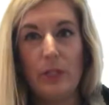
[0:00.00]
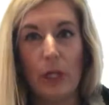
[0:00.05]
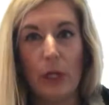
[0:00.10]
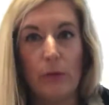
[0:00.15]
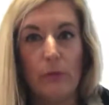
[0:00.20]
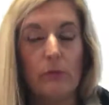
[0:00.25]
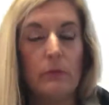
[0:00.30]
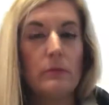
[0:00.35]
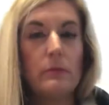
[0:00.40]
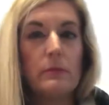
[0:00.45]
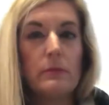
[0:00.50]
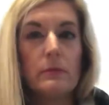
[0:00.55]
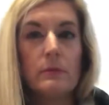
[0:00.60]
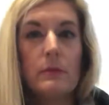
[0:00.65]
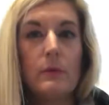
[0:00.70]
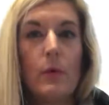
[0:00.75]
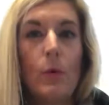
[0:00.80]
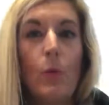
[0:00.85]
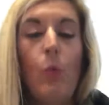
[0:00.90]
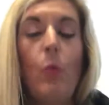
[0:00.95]
you know,
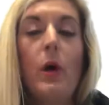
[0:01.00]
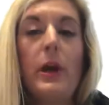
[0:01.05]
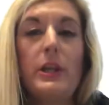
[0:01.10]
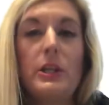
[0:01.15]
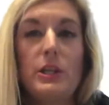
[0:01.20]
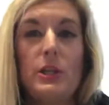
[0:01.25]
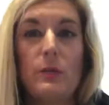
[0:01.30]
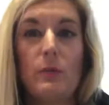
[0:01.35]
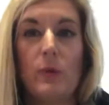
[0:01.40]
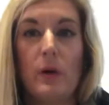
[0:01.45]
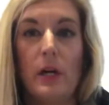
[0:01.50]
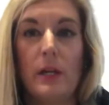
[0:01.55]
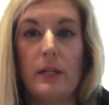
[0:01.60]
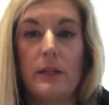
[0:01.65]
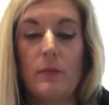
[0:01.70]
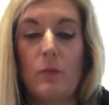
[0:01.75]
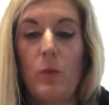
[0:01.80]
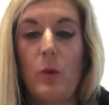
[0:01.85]
what do you want?